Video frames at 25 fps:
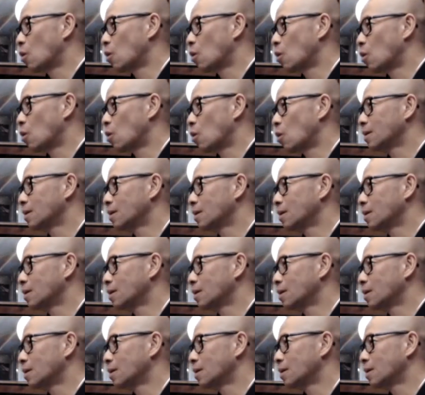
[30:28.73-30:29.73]

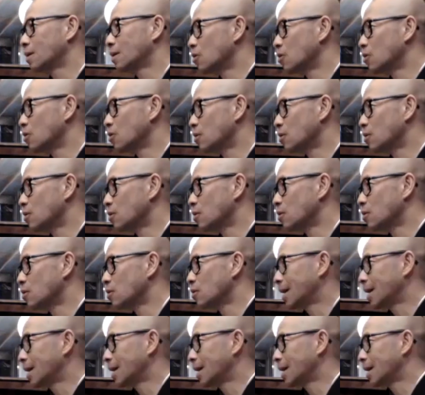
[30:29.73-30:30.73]
wrong, good and
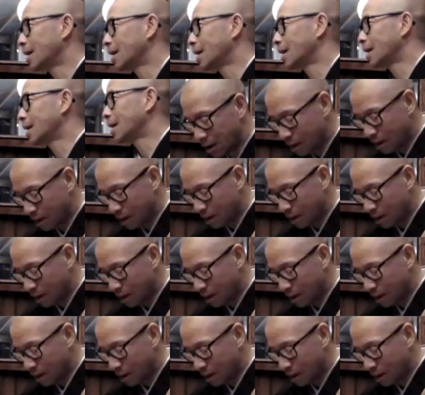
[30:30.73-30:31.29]
bad, and